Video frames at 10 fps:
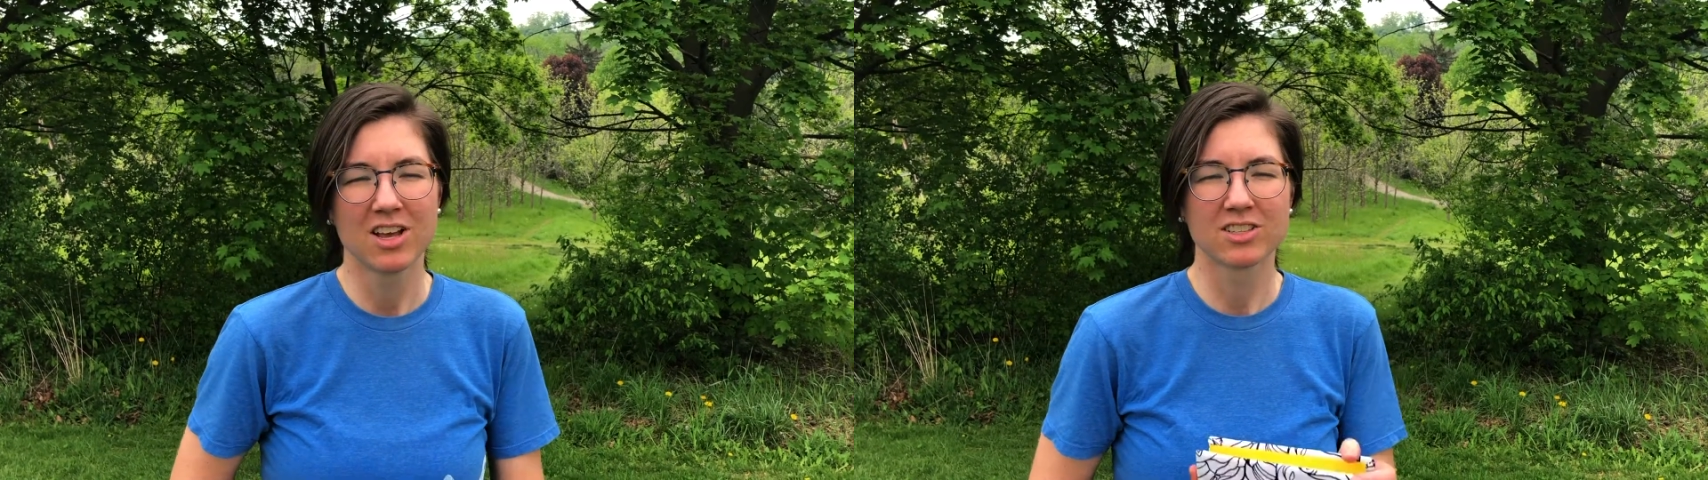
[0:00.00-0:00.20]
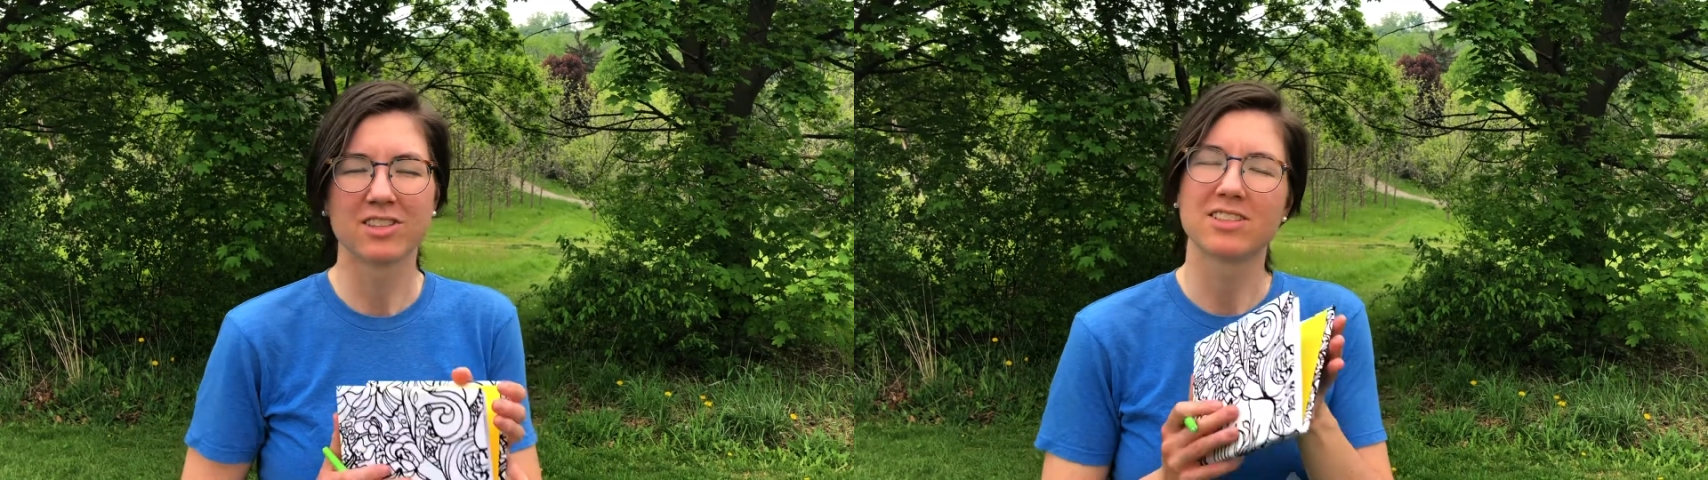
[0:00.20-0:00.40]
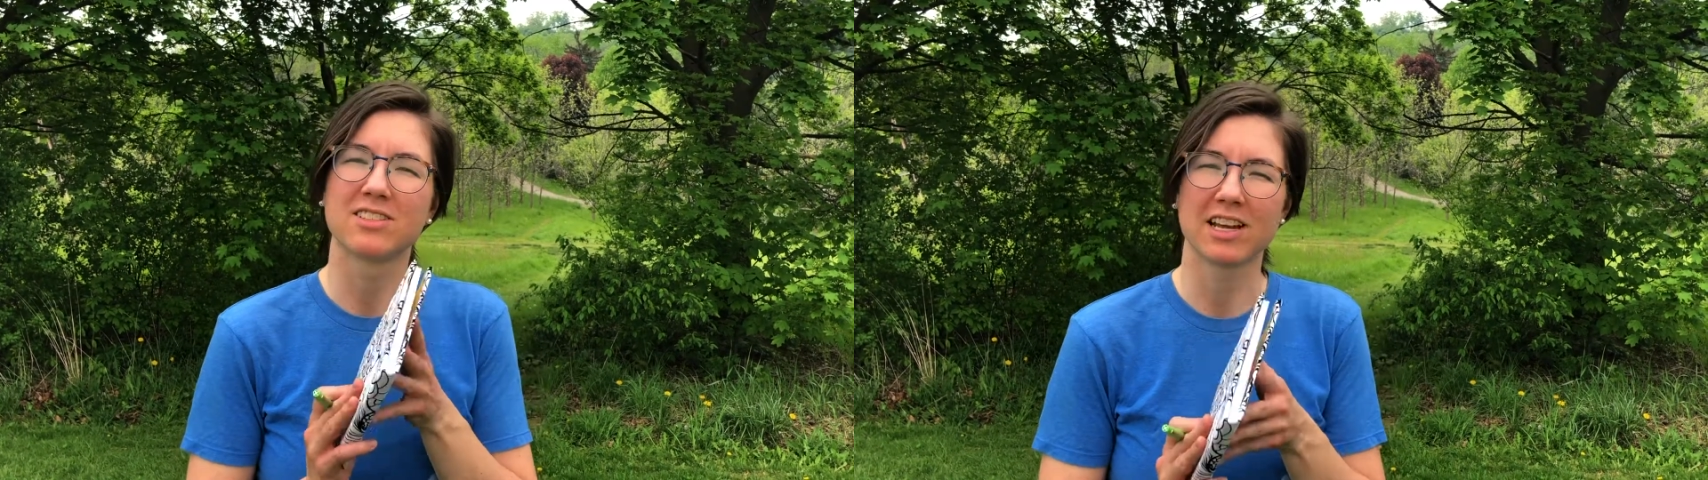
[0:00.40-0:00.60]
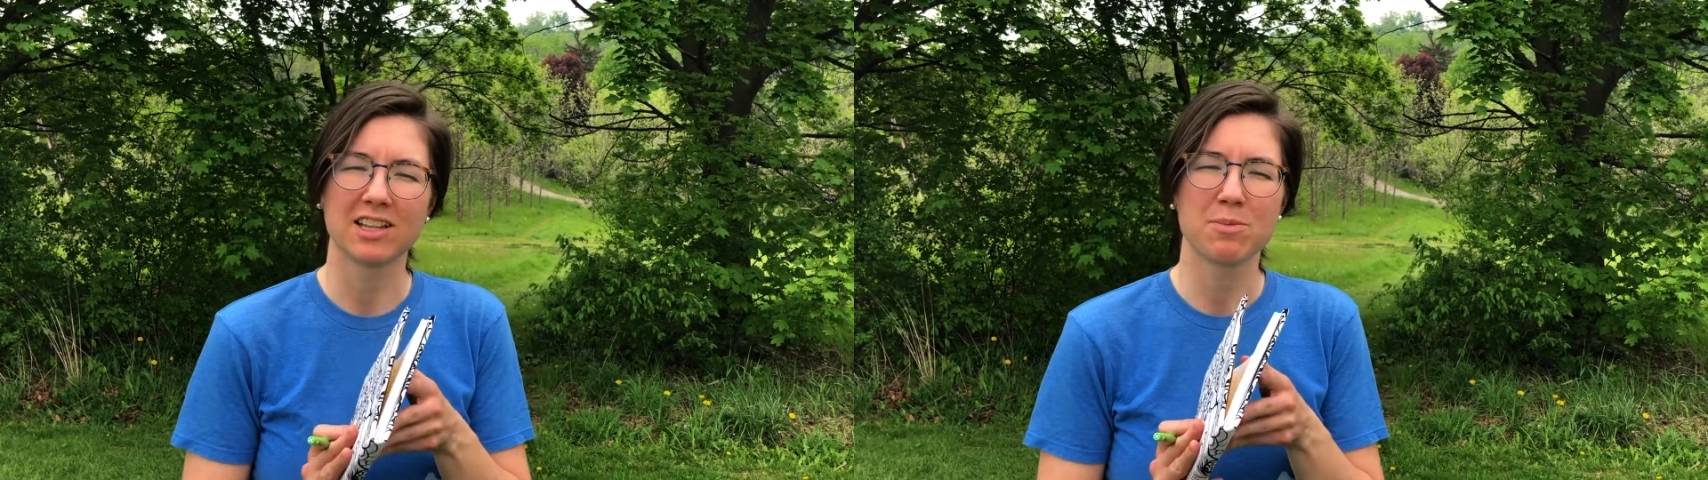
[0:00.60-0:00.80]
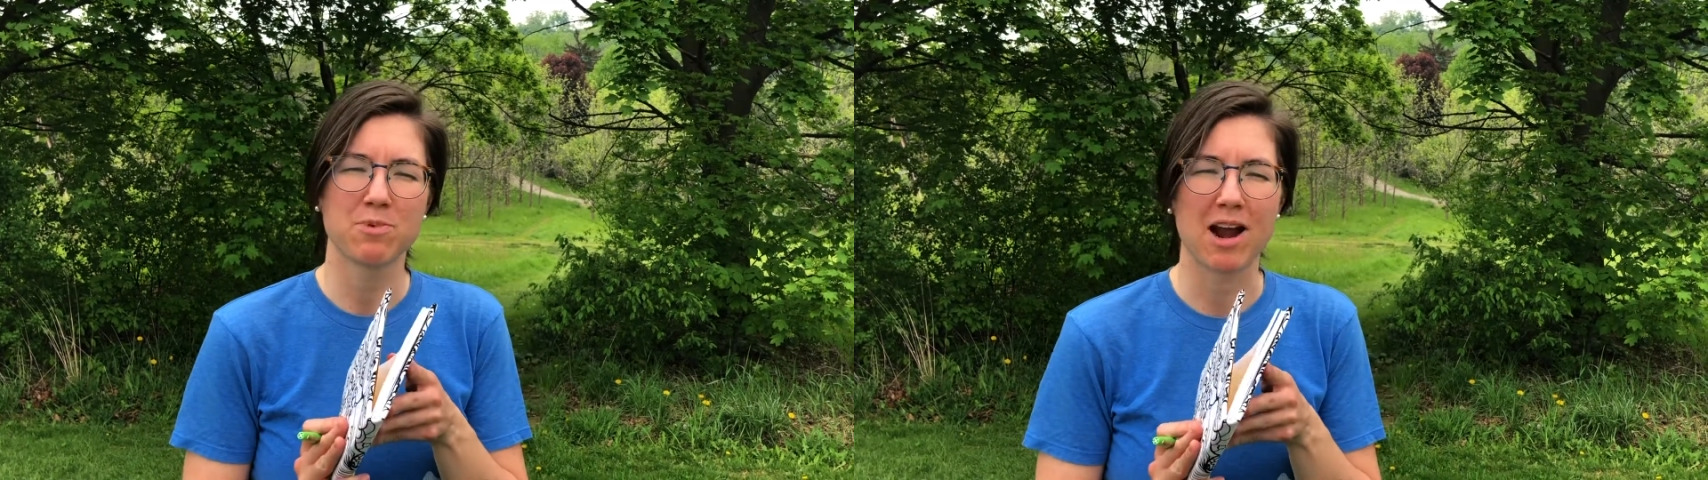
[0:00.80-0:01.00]
So this
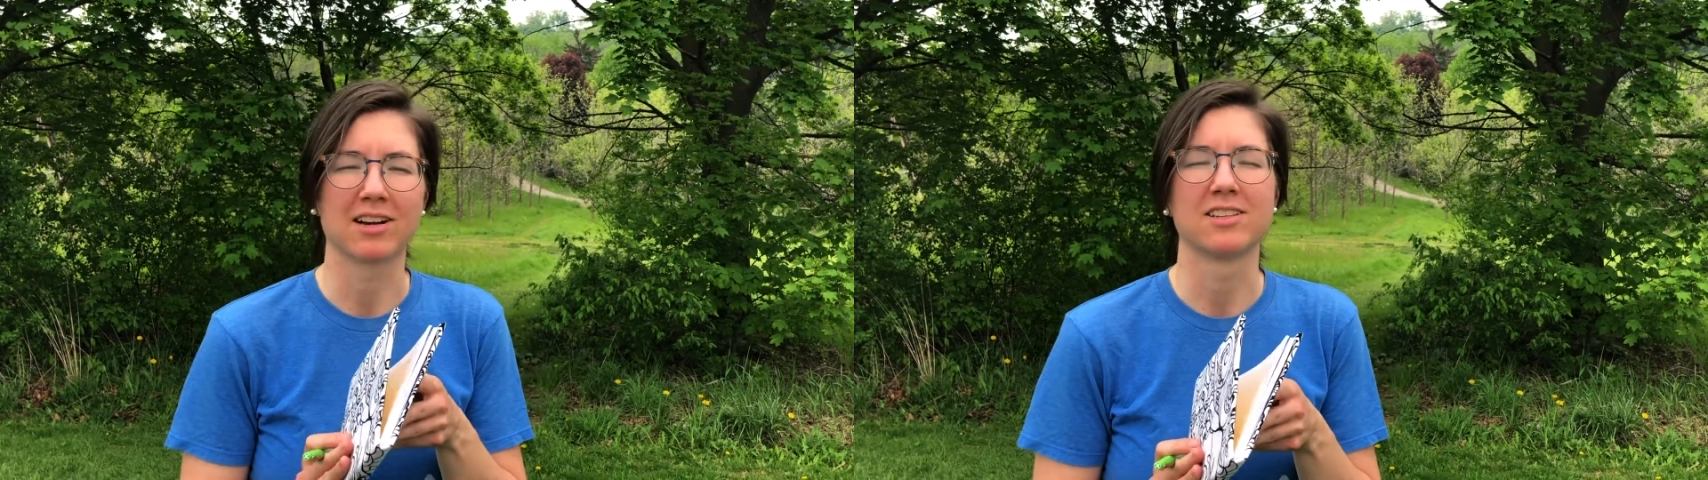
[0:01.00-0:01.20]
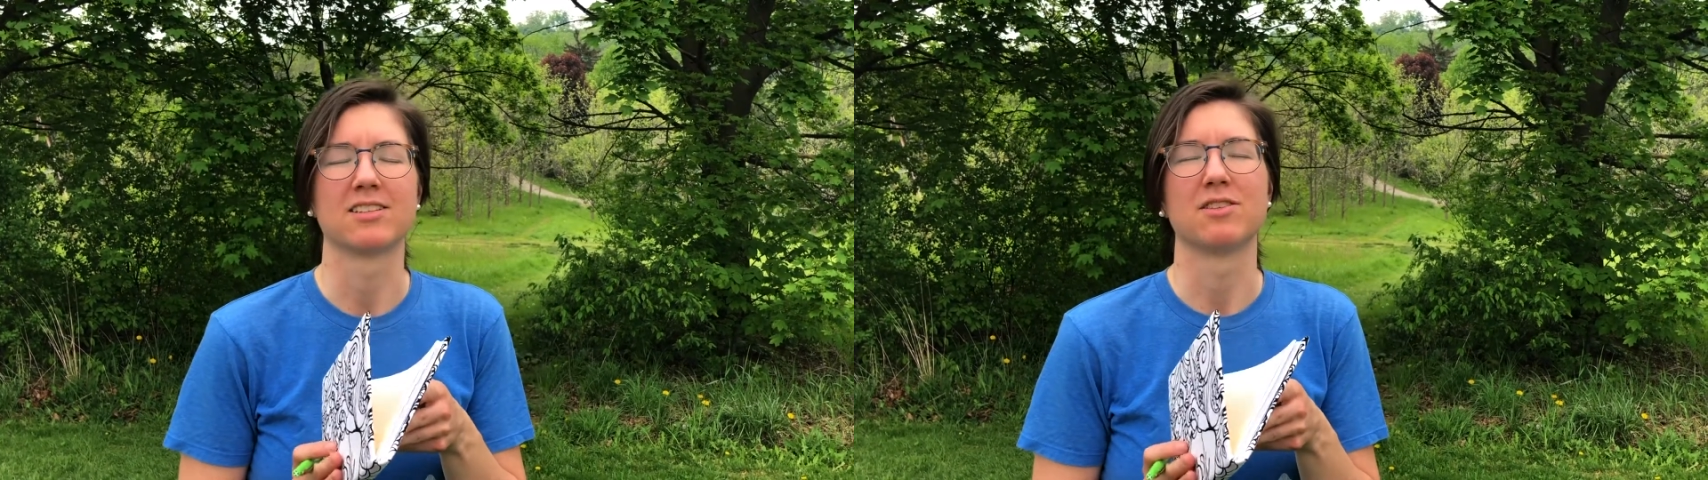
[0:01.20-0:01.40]
daily practice